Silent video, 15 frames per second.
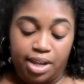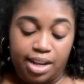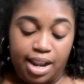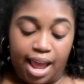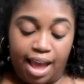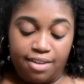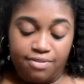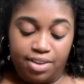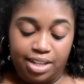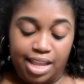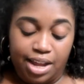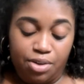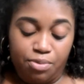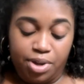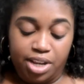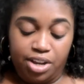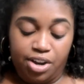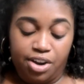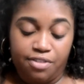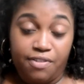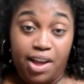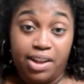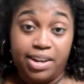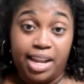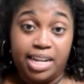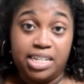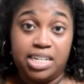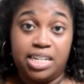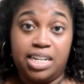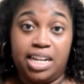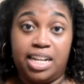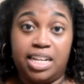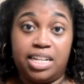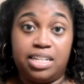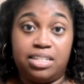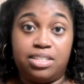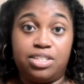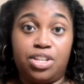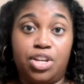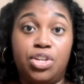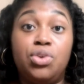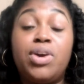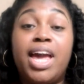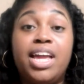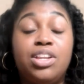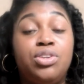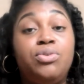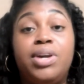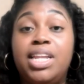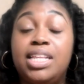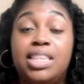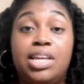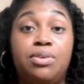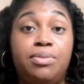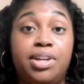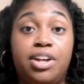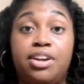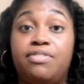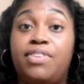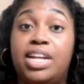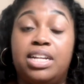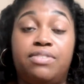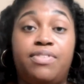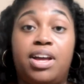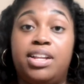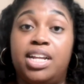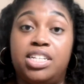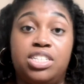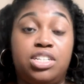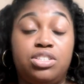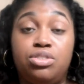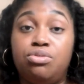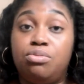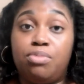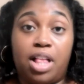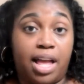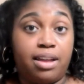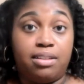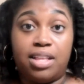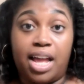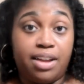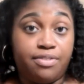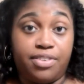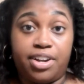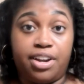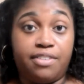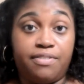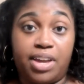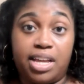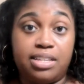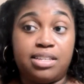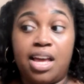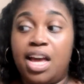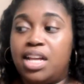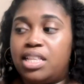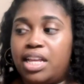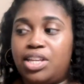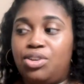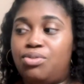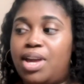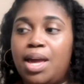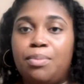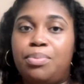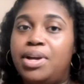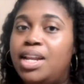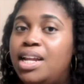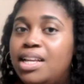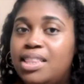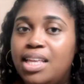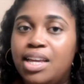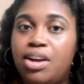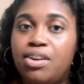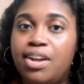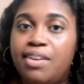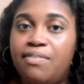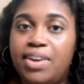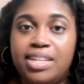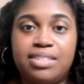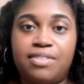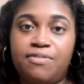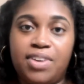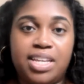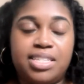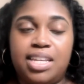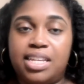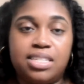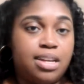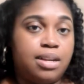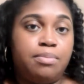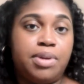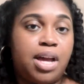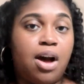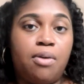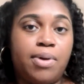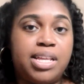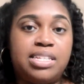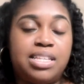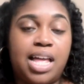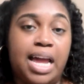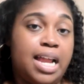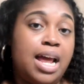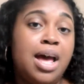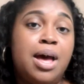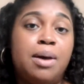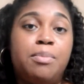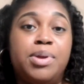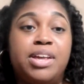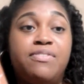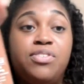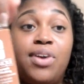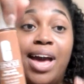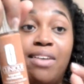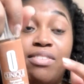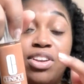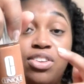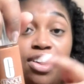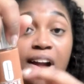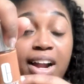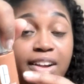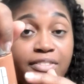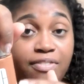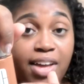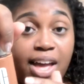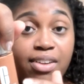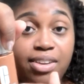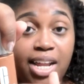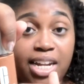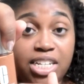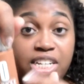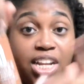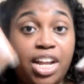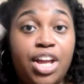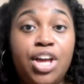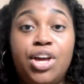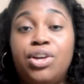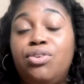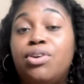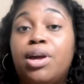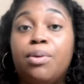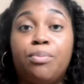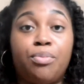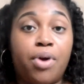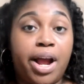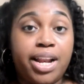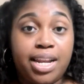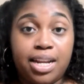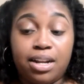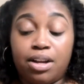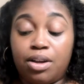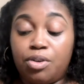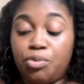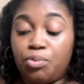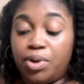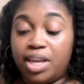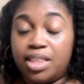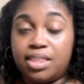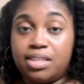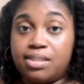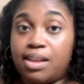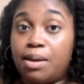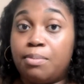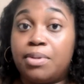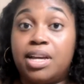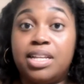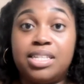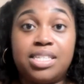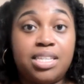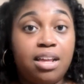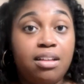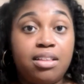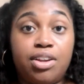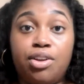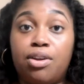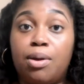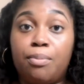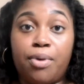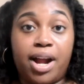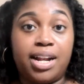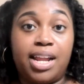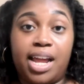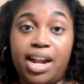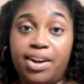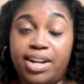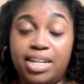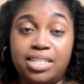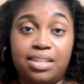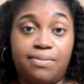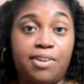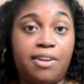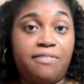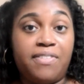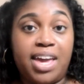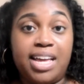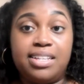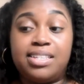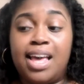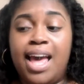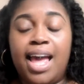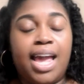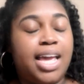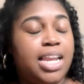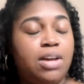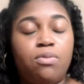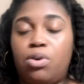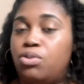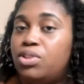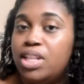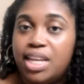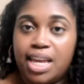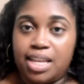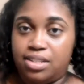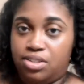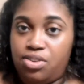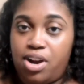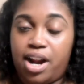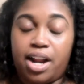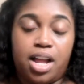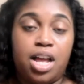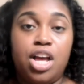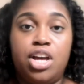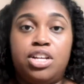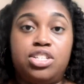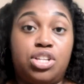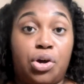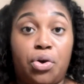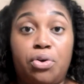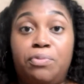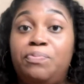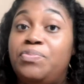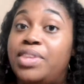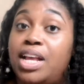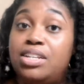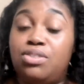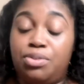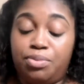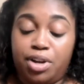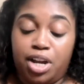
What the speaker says: And I feel like when your foundation is, you can't do anything when your foundation is too light for your face. Like, you can't put anything on your face to fix it. It's going to be always light. But if you have a darker foundation, you can brighten it up with some concealer. You can brighten the areas of your face and it won't look as dark. So that's what